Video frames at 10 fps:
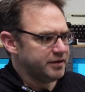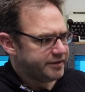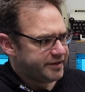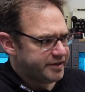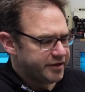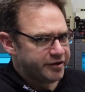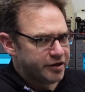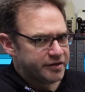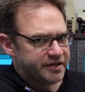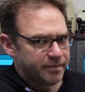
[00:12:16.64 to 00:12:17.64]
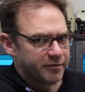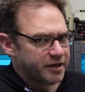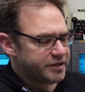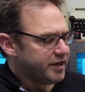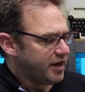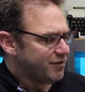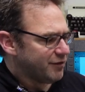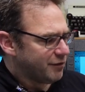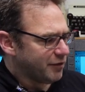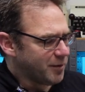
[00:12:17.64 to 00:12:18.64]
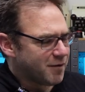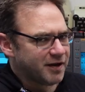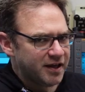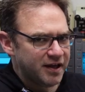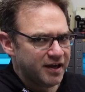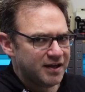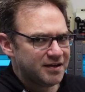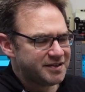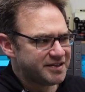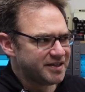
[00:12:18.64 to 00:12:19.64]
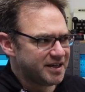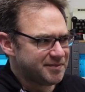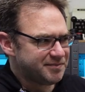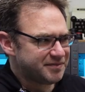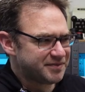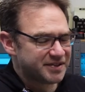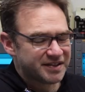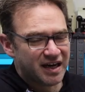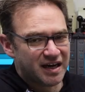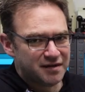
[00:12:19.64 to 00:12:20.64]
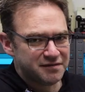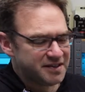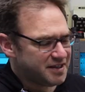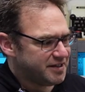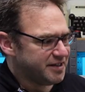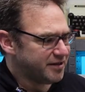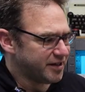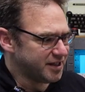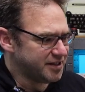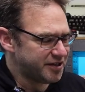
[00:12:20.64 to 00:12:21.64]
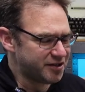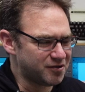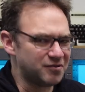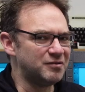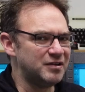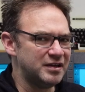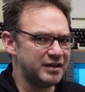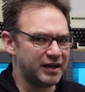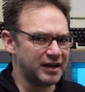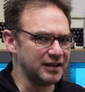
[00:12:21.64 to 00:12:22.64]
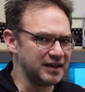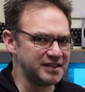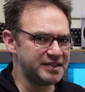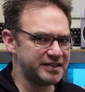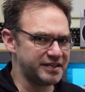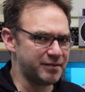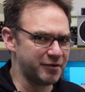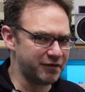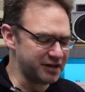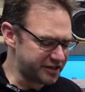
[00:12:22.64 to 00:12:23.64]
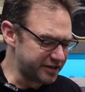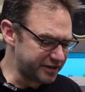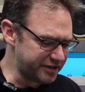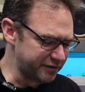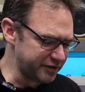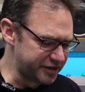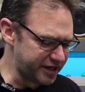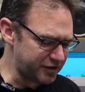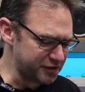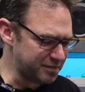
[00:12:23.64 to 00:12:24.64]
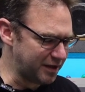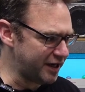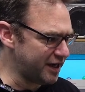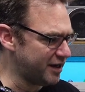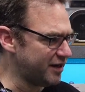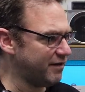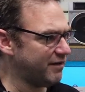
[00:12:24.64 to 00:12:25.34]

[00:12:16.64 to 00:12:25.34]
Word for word: Stereo separation, even from over here, seems half decent. I can tell at least some of the ch different channels playing.